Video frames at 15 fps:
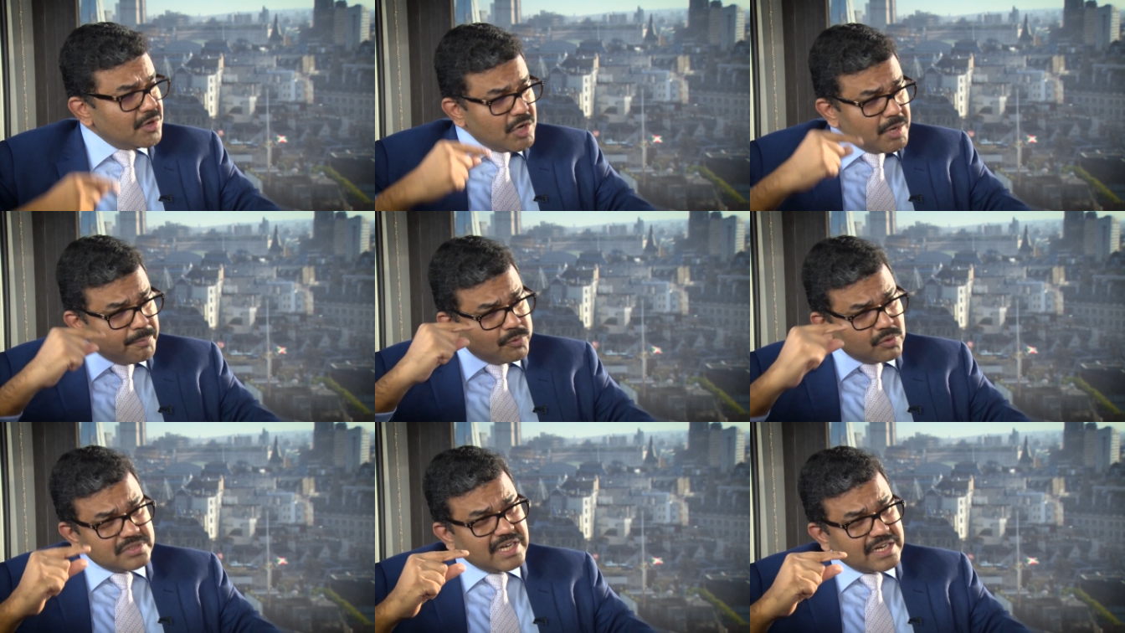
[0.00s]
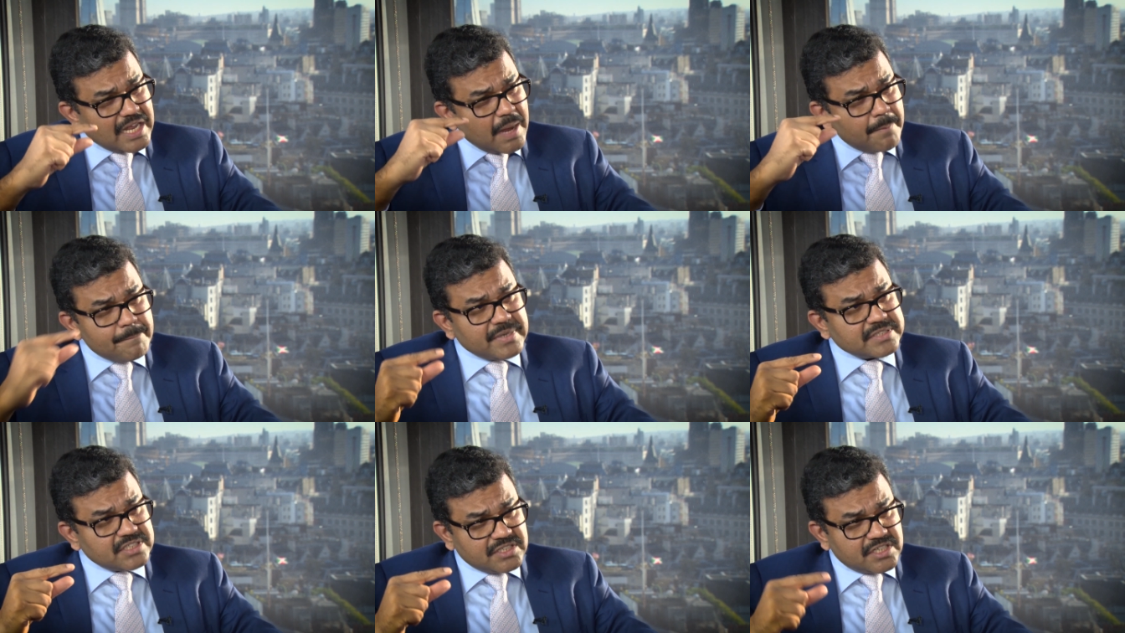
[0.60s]
We put that
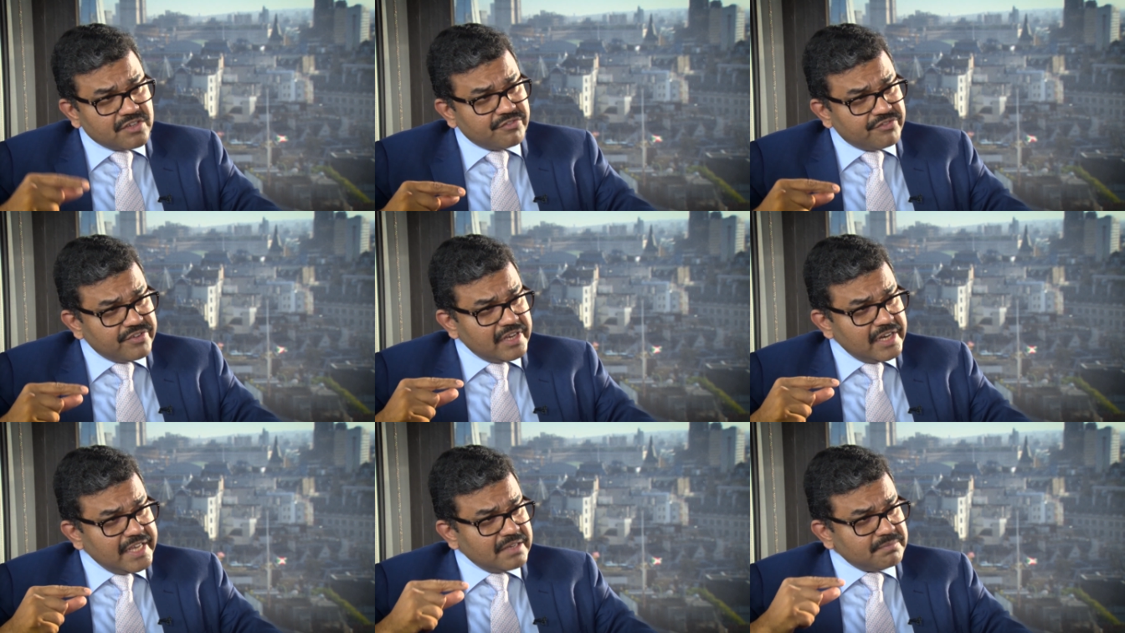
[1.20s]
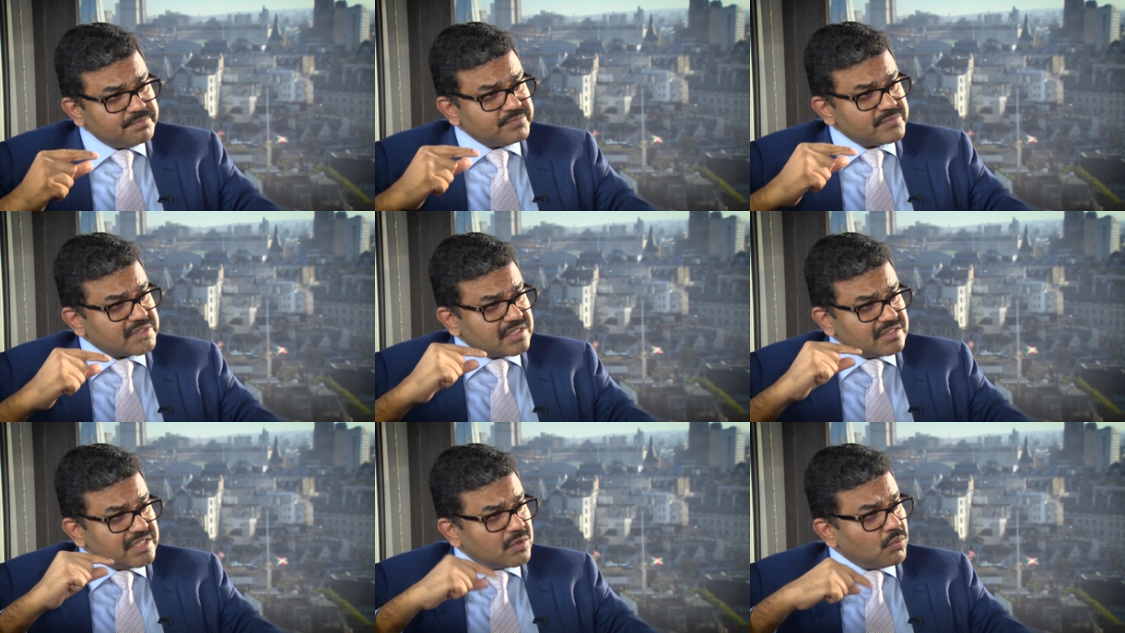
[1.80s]
empathetic feeling
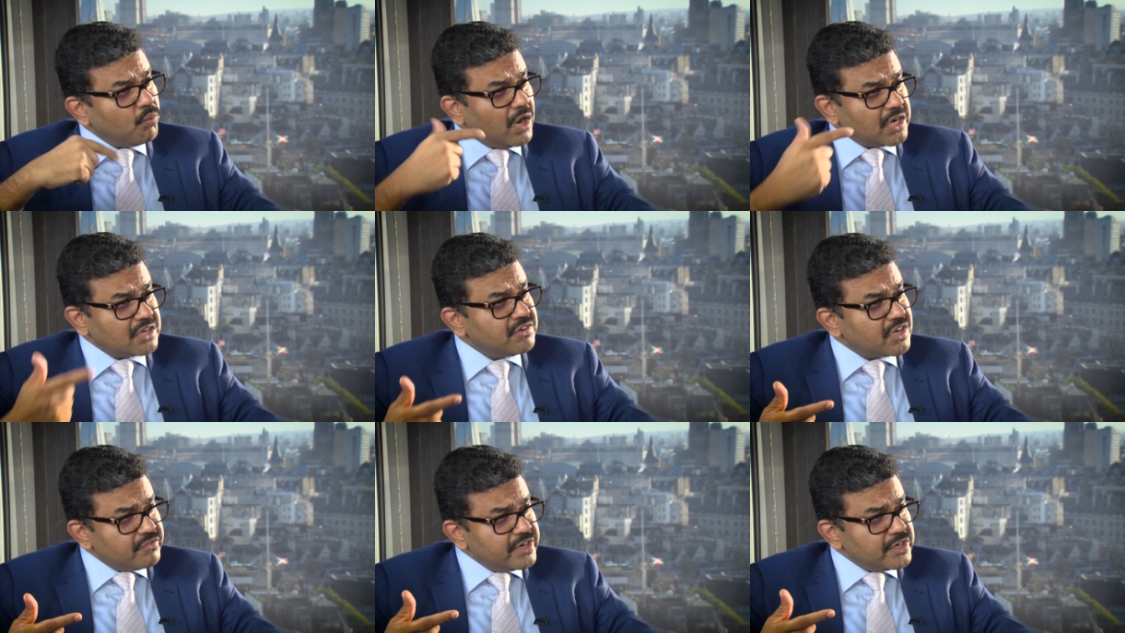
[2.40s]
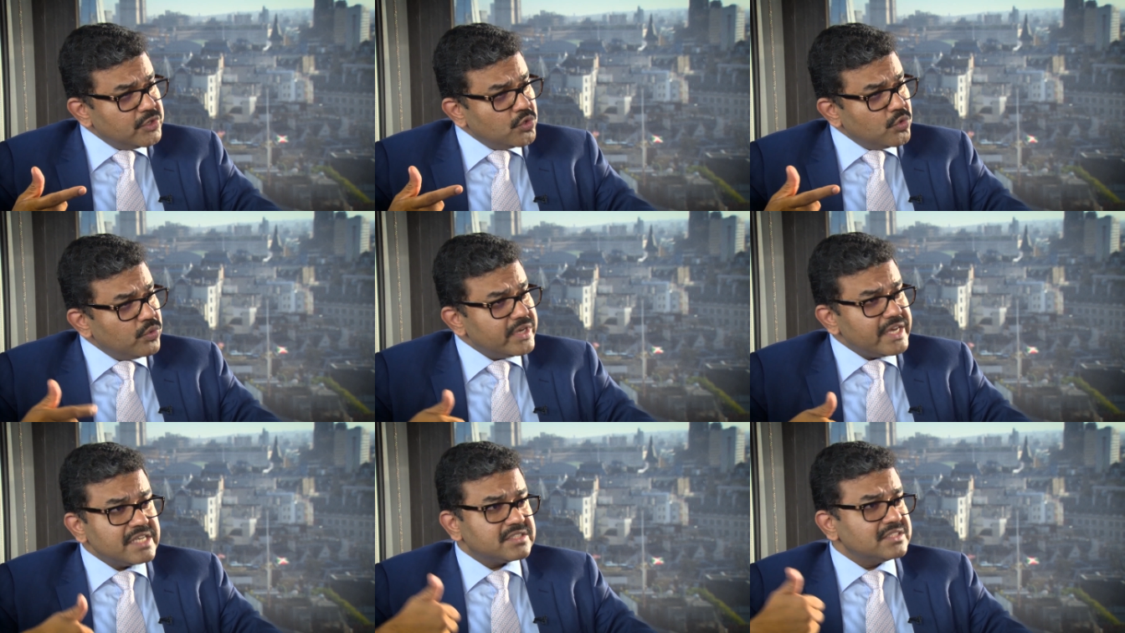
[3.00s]
that whatever we do,
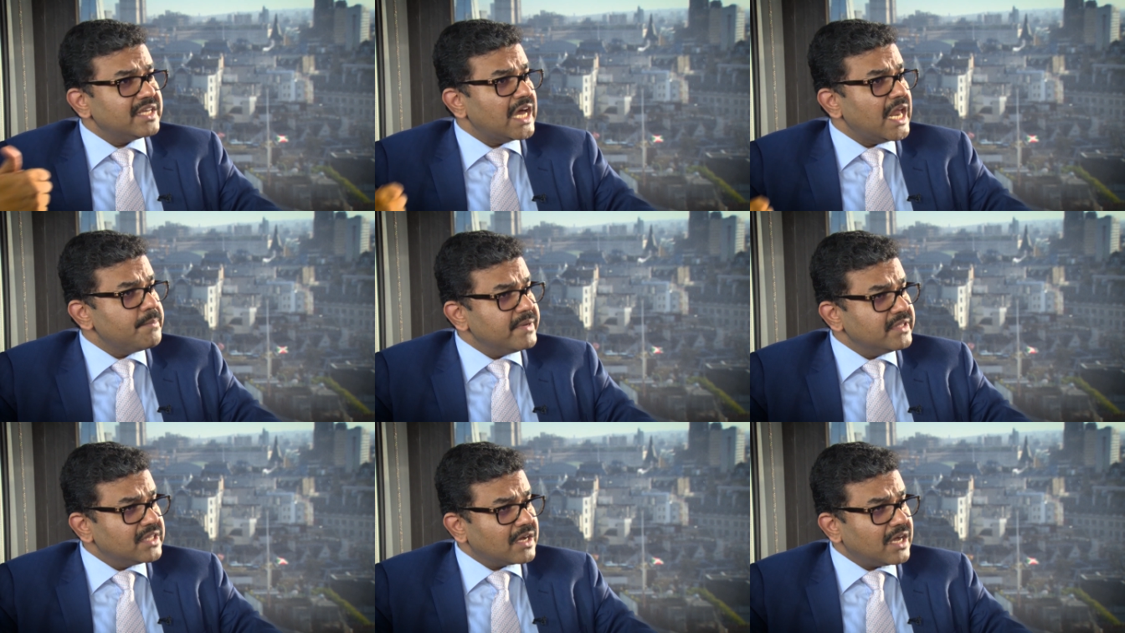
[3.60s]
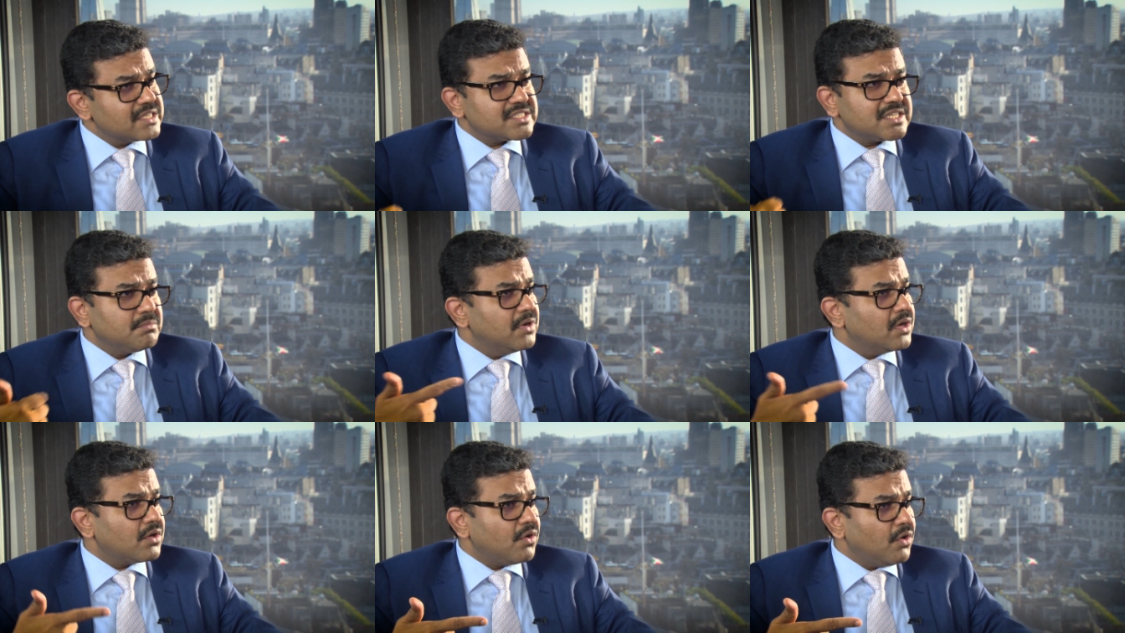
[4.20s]
is it helping the
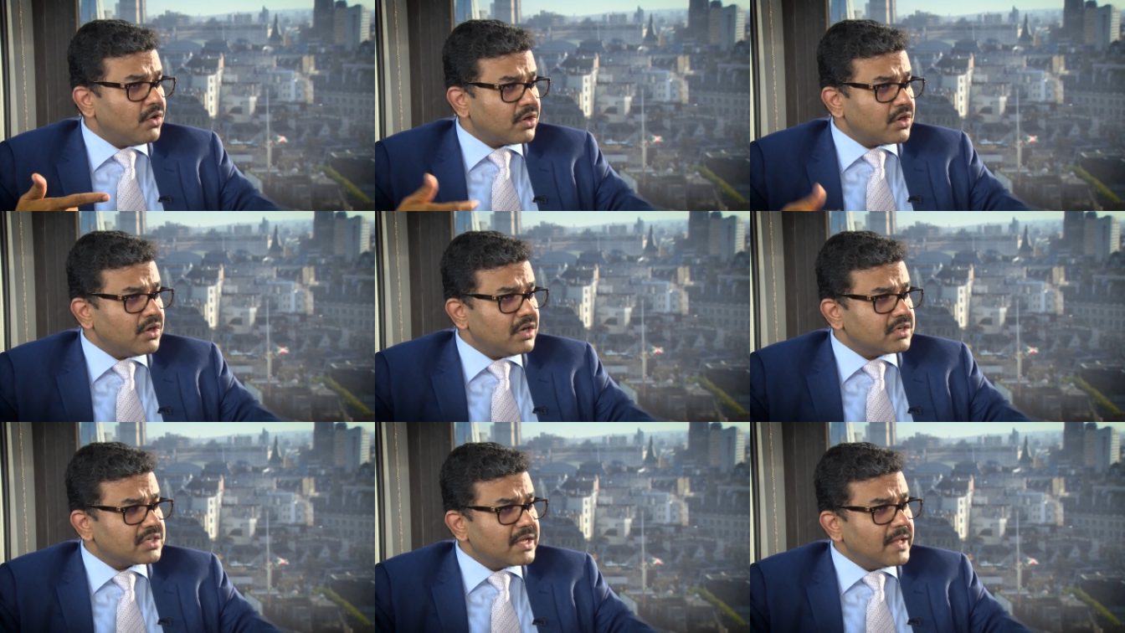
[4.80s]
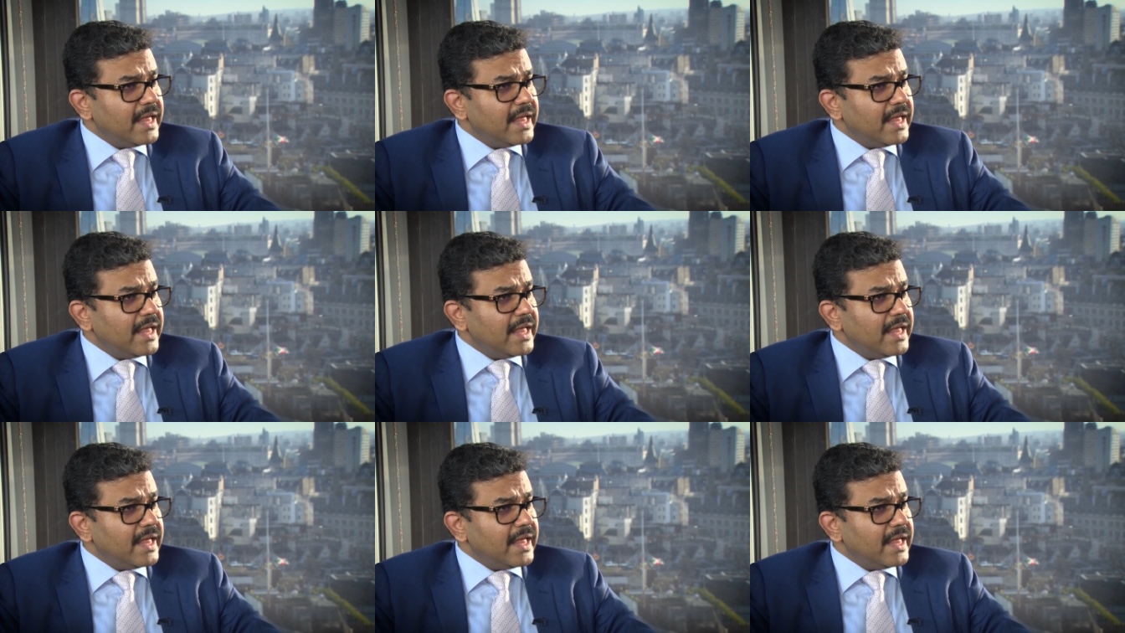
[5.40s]
customer or not?